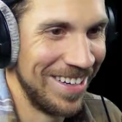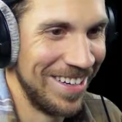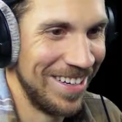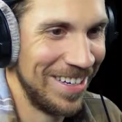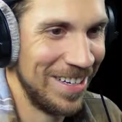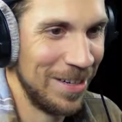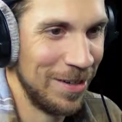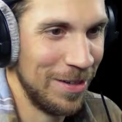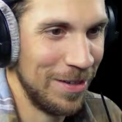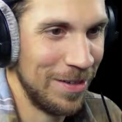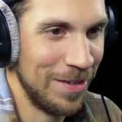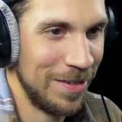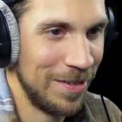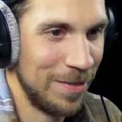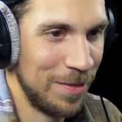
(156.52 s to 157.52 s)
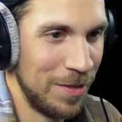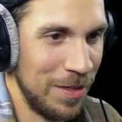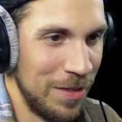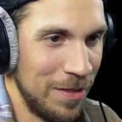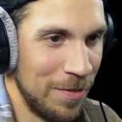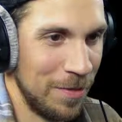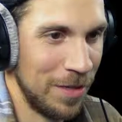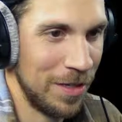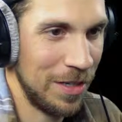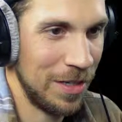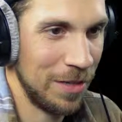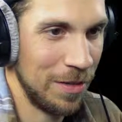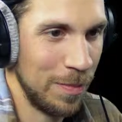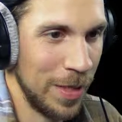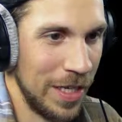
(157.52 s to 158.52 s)
uh, oh, where you where you
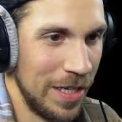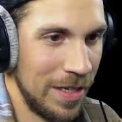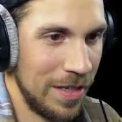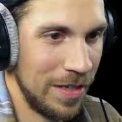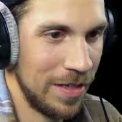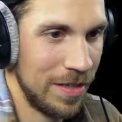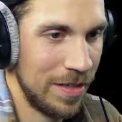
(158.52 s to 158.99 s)
going, man?